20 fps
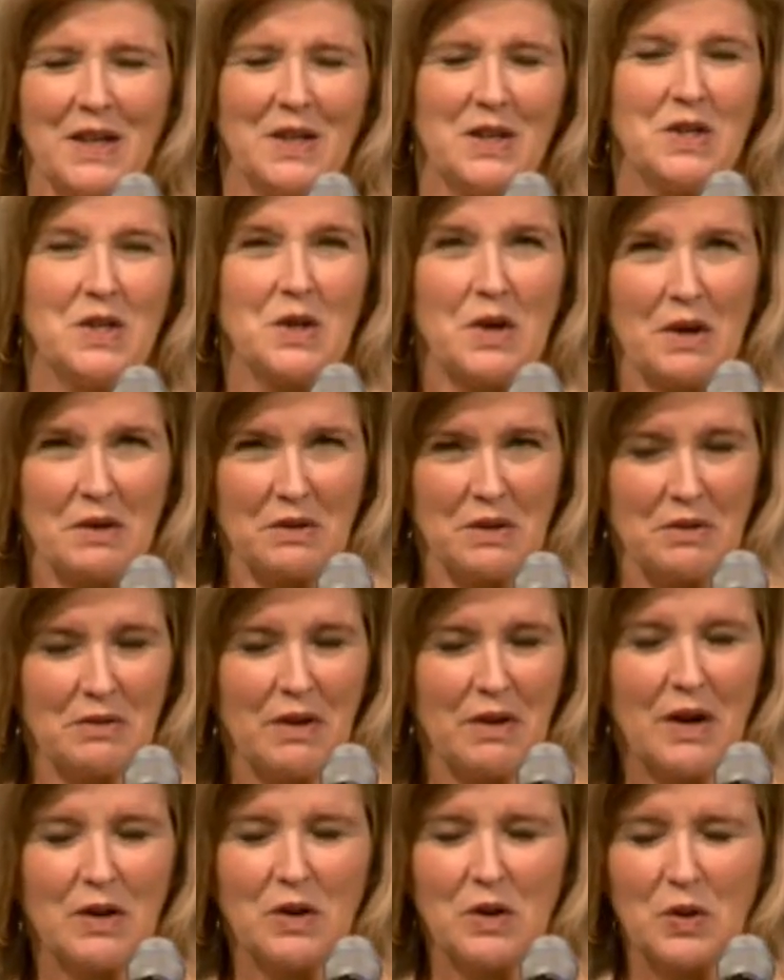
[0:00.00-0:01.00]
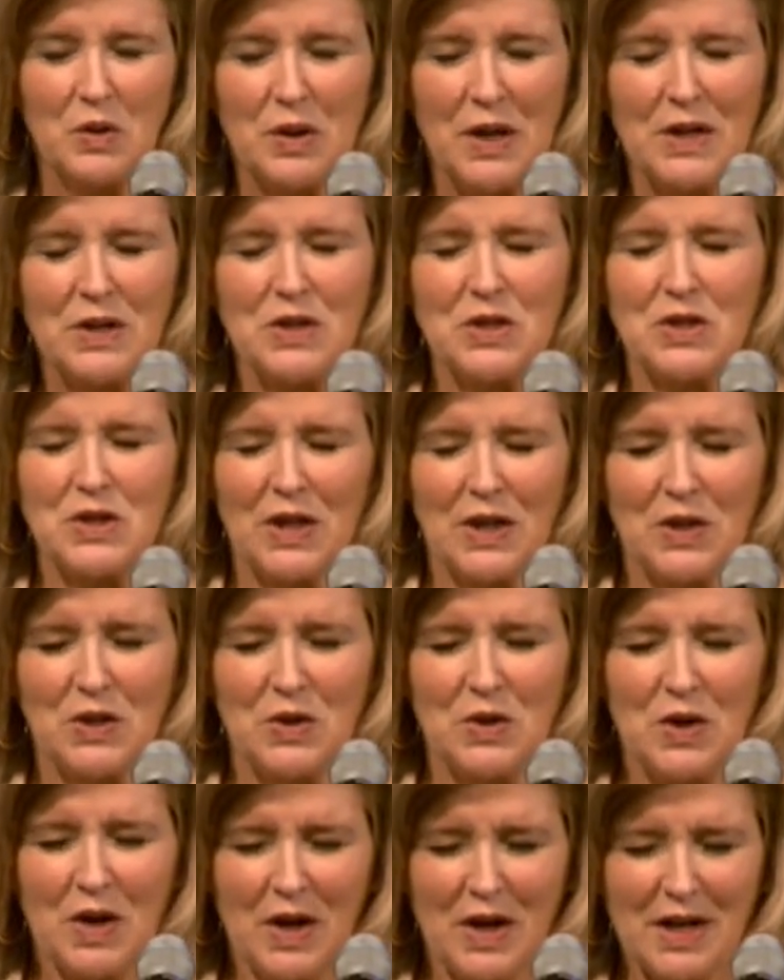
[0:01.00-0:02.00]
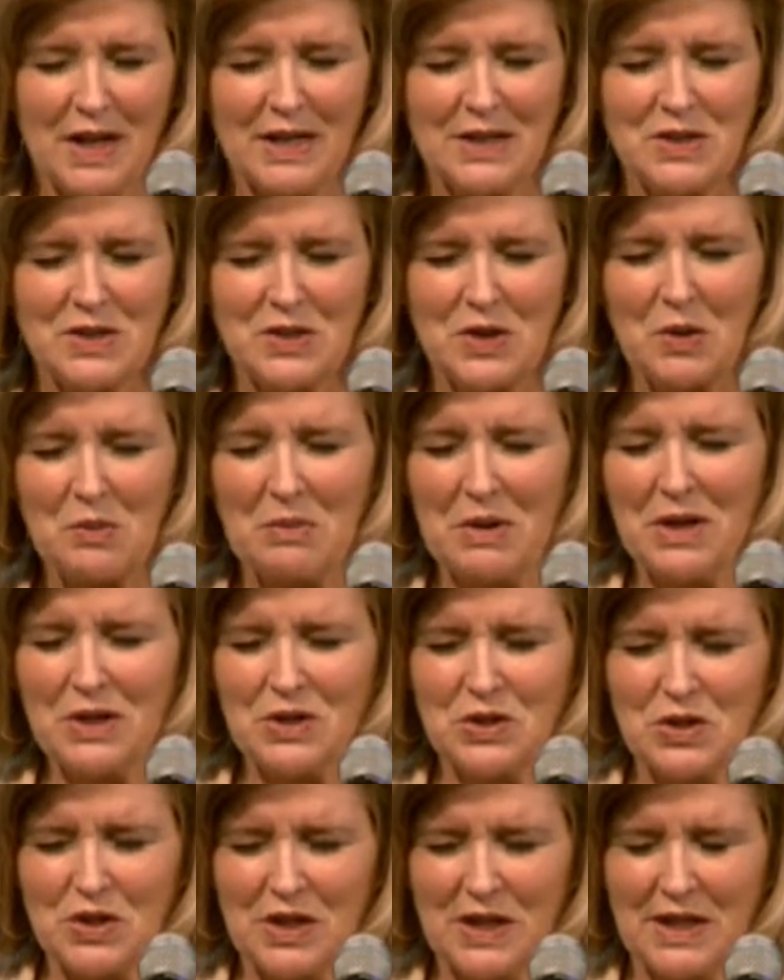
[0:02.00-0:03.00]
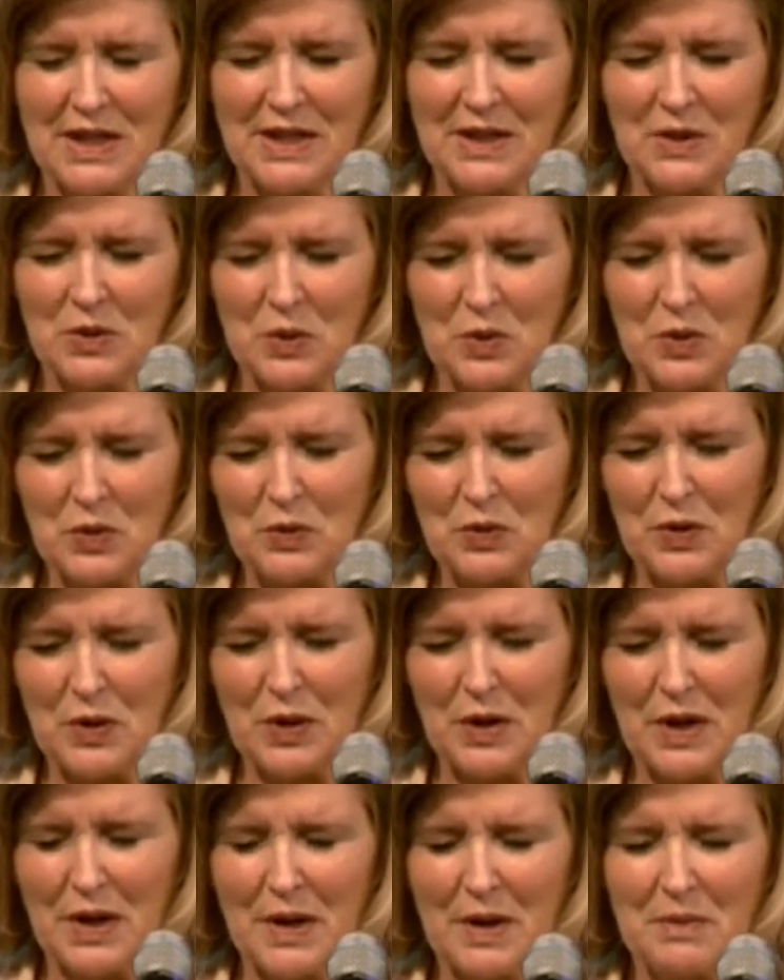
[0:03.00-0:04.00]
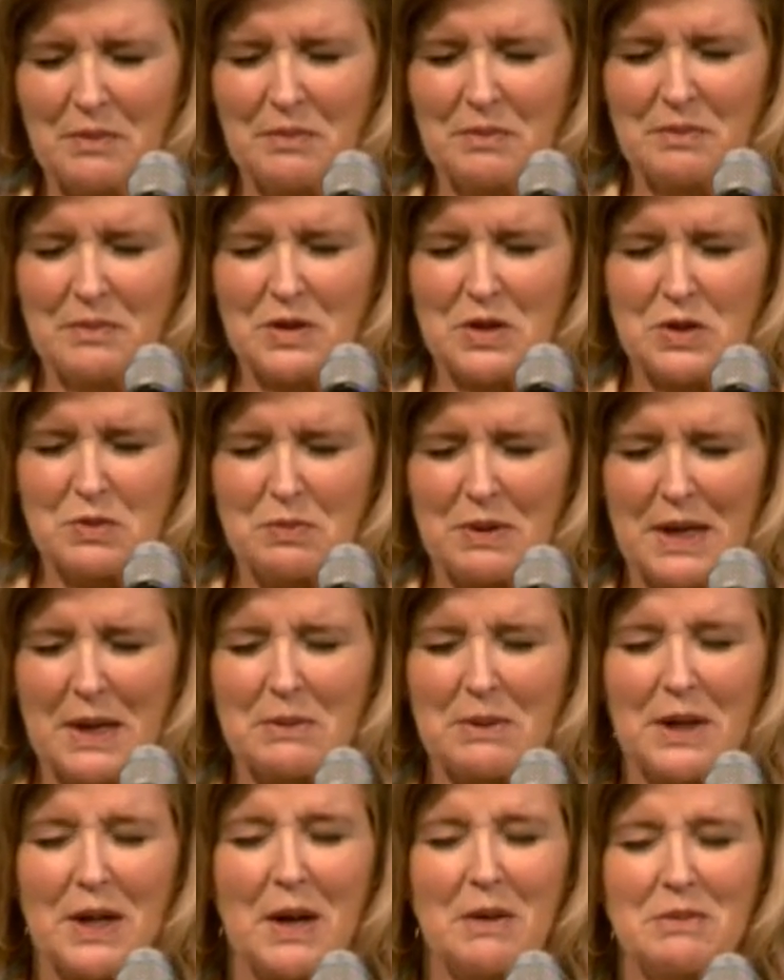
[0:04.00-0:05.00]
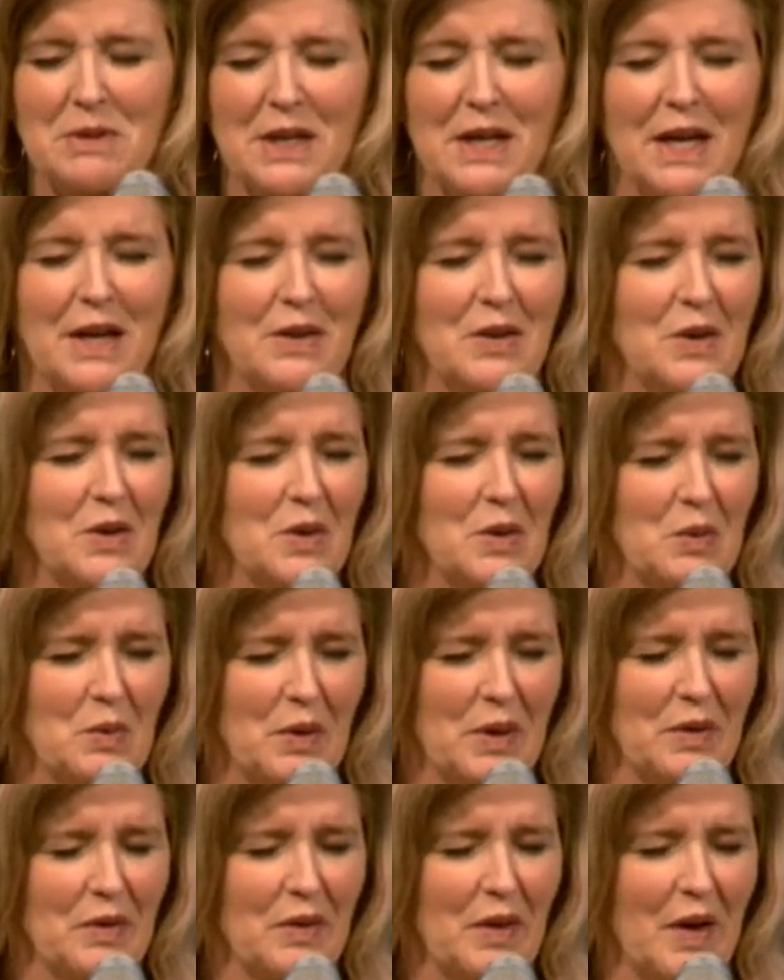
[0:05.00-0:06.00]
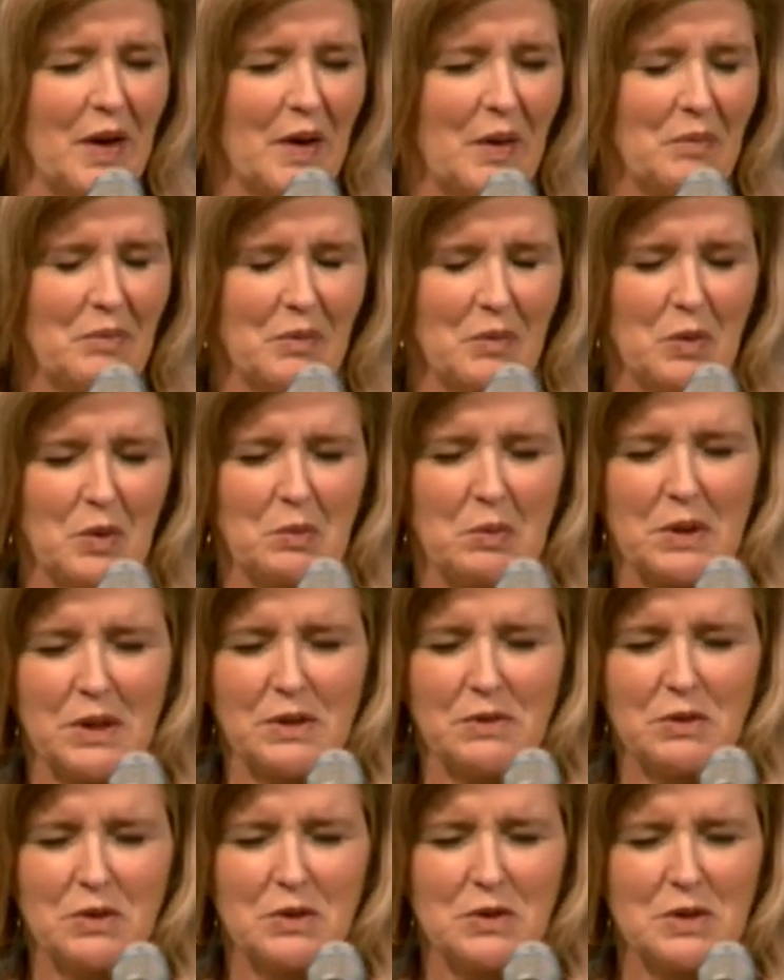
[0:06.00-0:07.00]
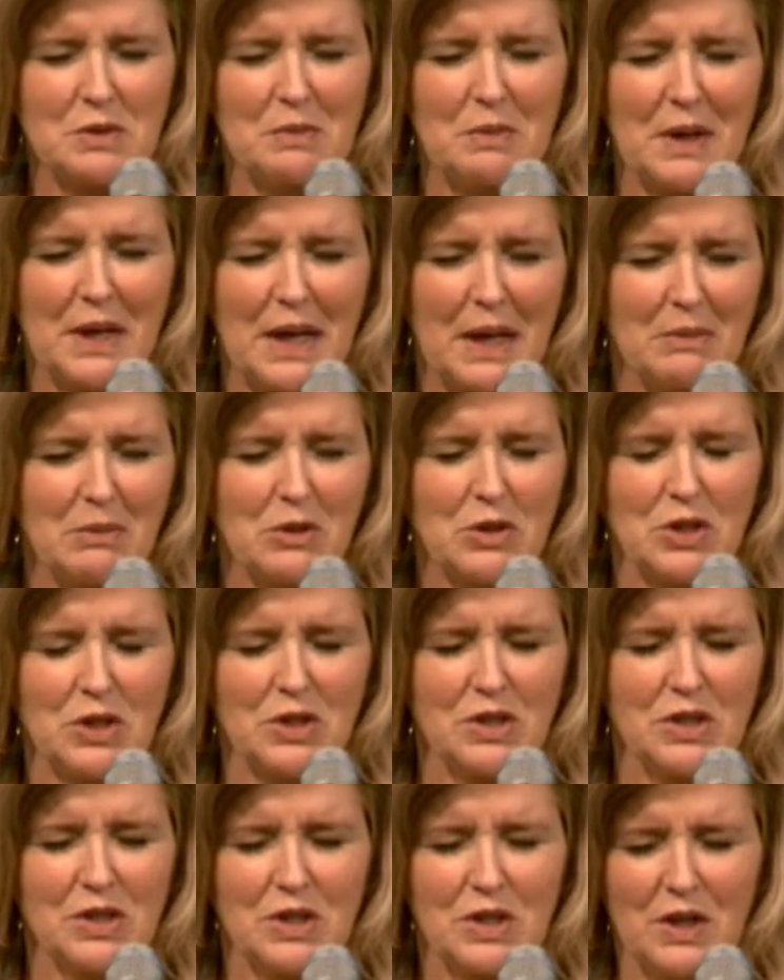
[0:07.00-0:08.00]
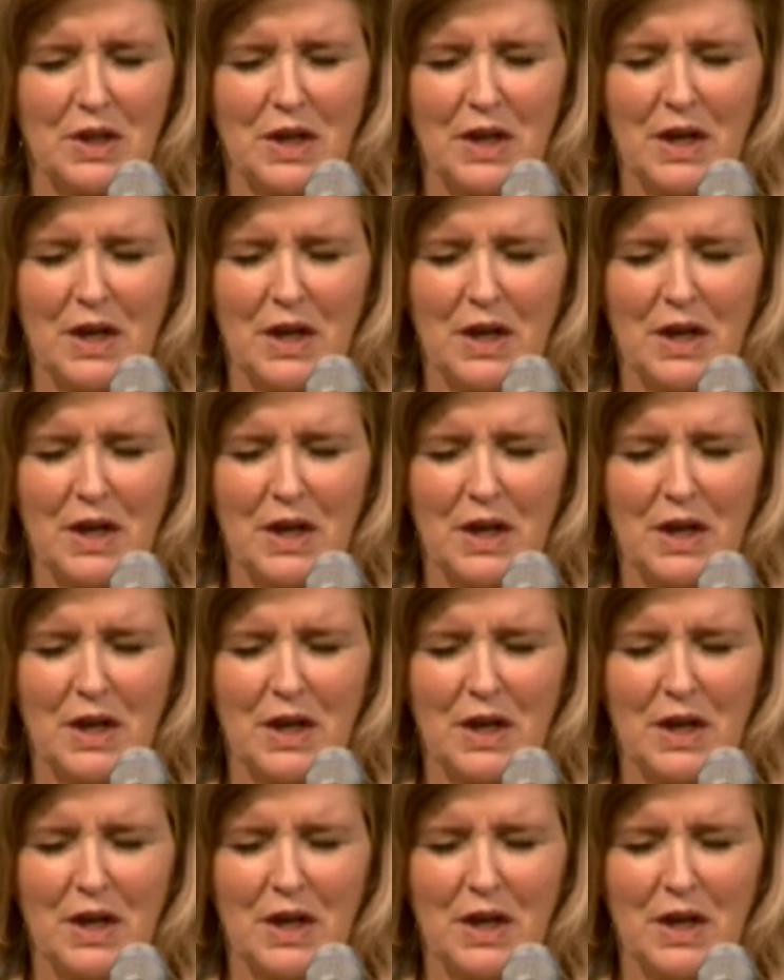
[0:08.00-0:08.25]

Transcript: Dear Heavenly Father, Lord, I just thank you, God, so much, Lord, for just being able to come together with believers and being able just to